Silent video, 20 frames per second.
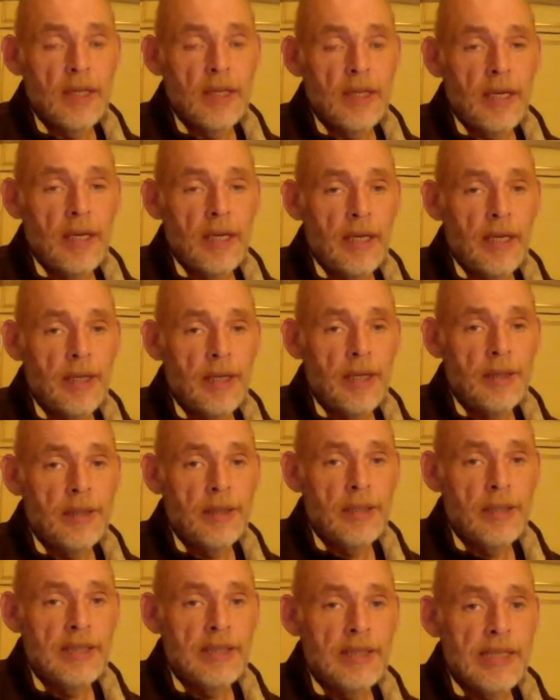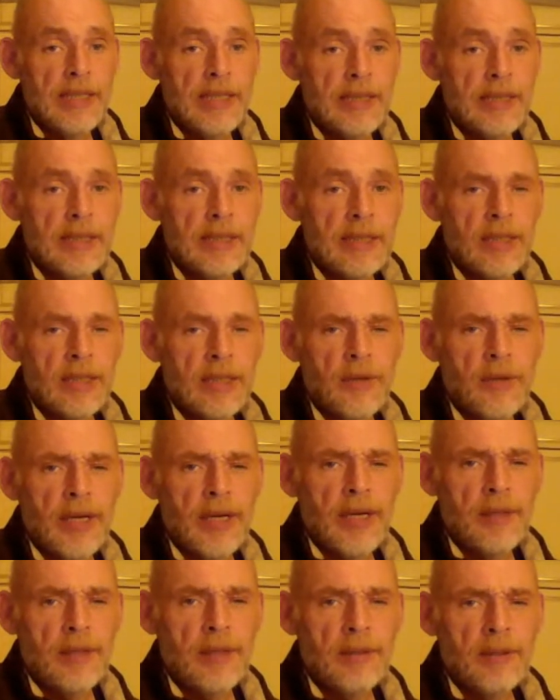And in a sense, it's a
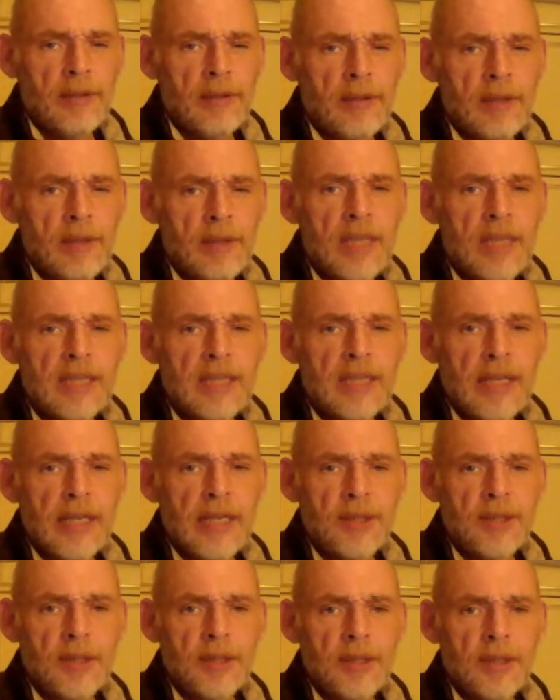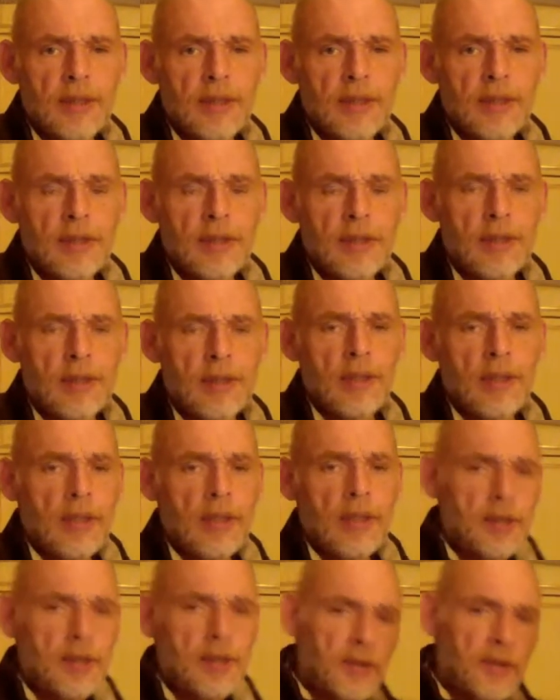great consolation.
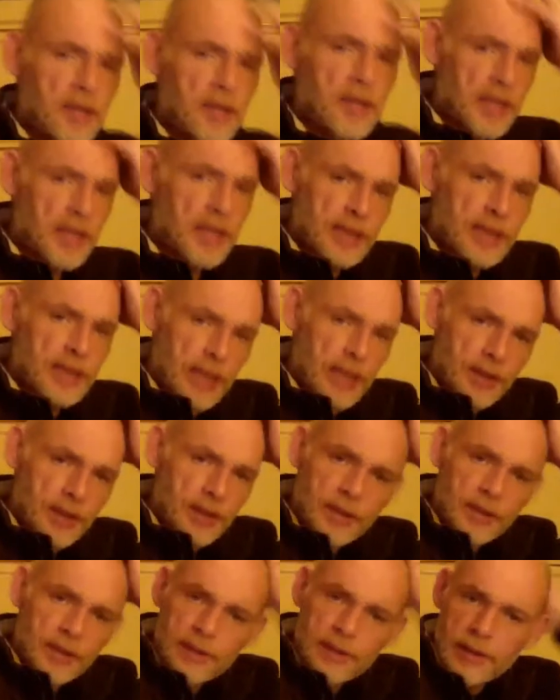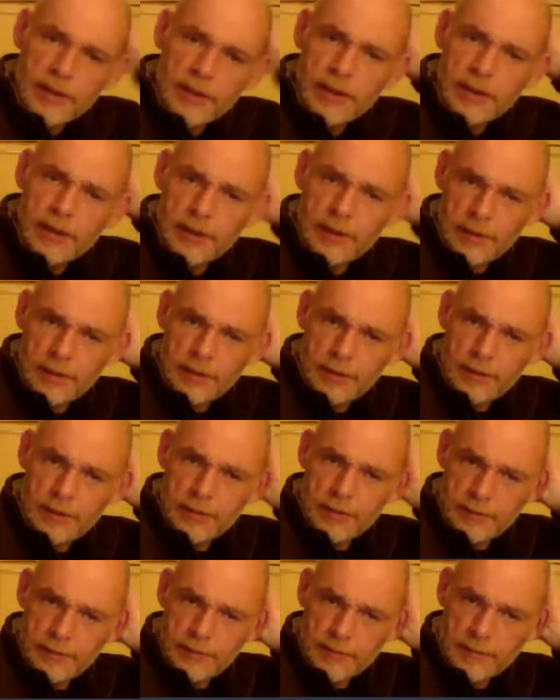It's a great consolation. And
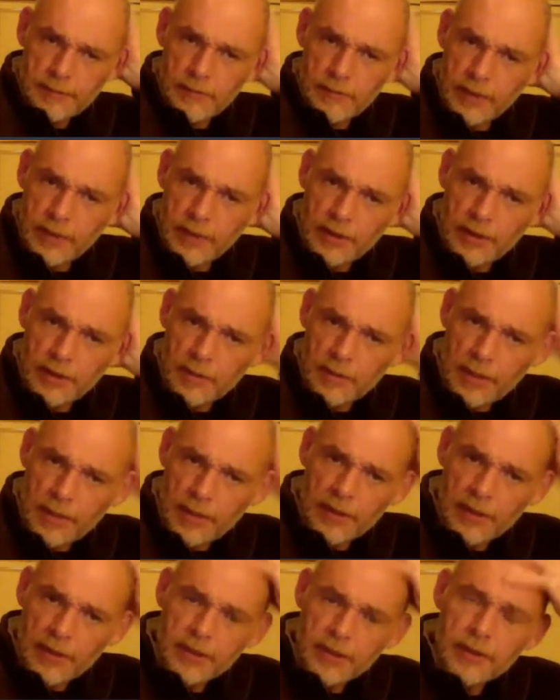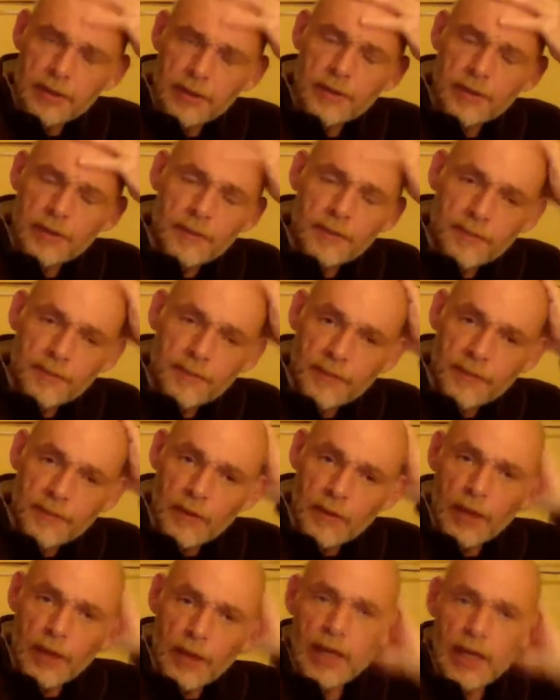when you compare it to,
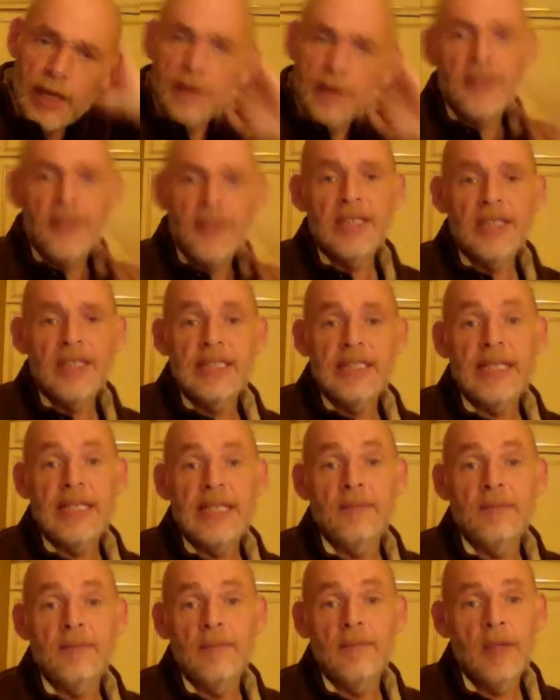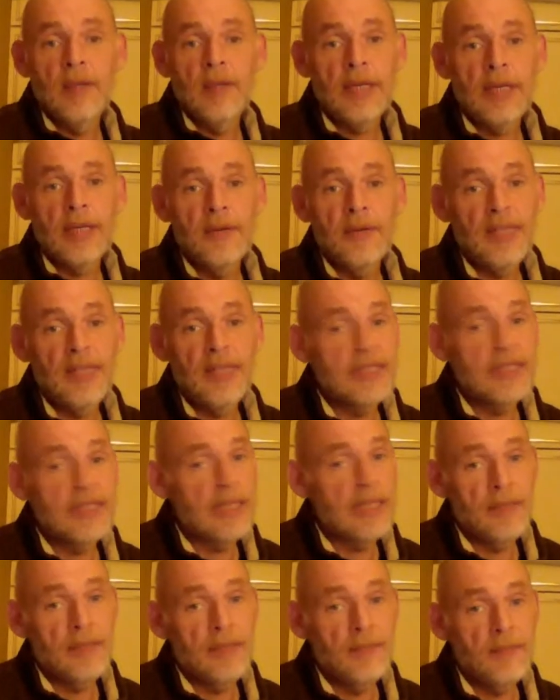well, how things seem, look at how things
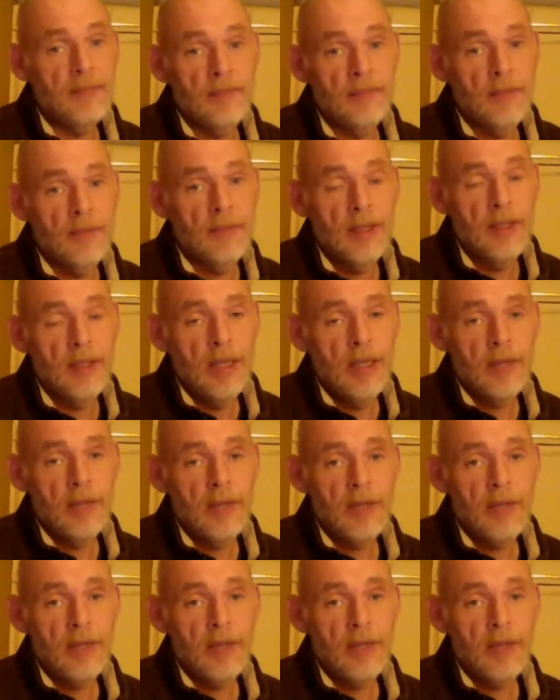seem. Look